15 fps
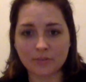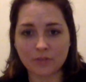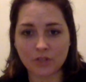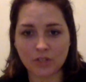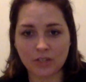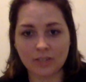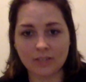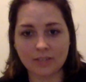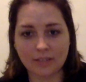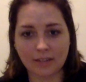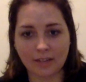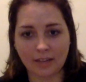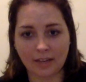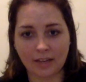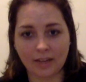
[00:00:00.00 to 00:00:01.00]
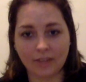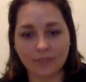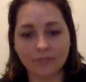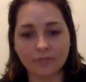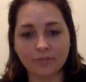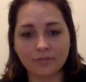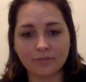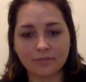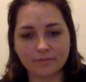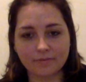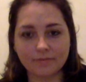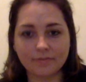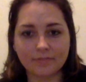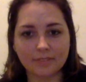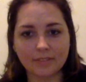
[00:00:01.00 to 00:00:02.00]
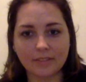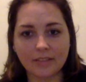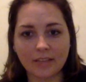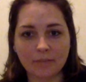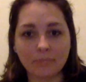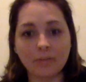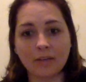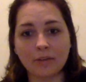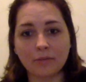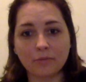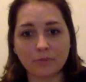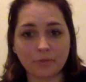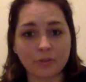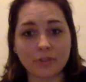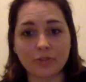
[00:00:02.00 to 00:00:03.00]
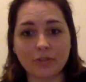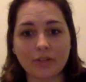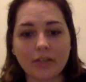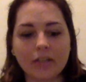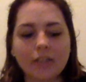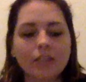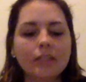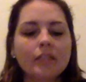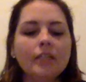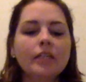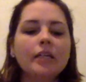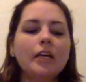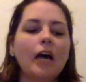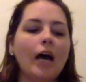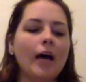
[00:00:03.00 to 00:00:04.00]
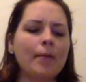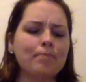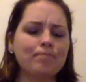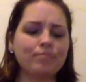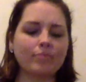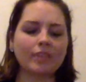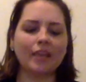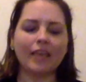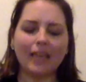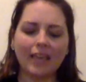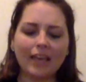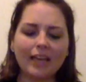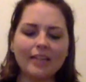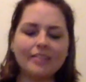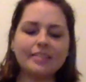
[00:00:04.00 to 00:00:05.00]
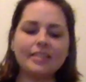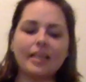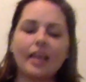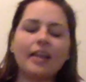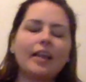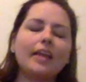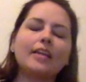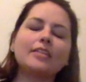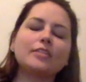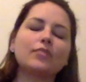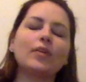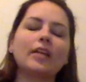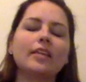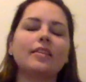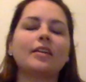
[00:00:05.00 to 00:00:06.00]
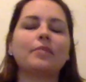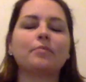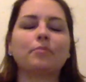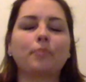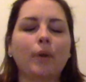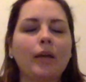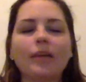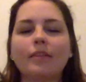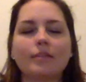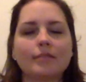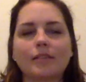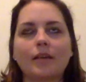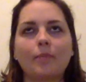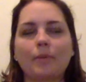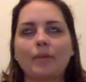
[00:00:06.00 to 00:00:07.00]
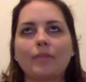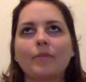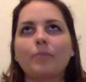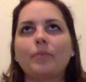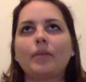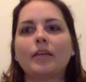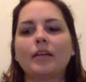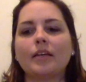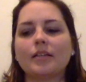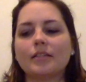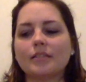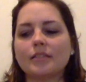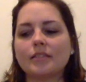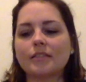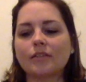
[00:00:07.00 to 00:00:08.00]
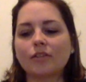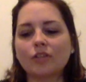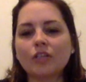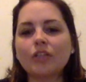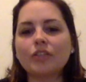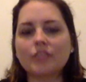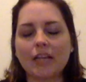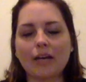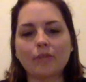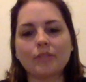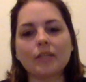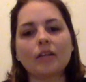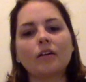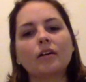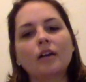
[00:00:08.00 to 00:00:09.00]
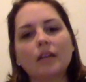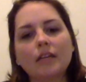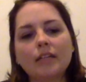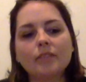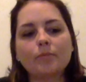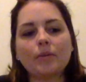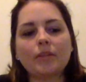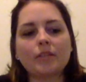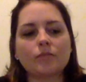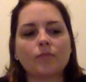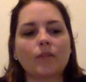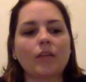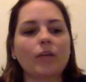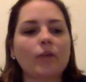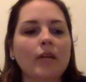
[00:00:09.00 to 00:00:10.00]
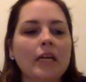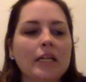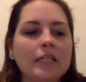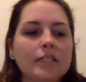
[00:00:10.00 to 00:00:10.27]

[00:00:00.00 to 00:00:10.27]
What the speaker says: of cheese that I have in my refrigerator, and it's funny that I'm bringing this up even because earlier today I was like, oh, I need to make this video and I need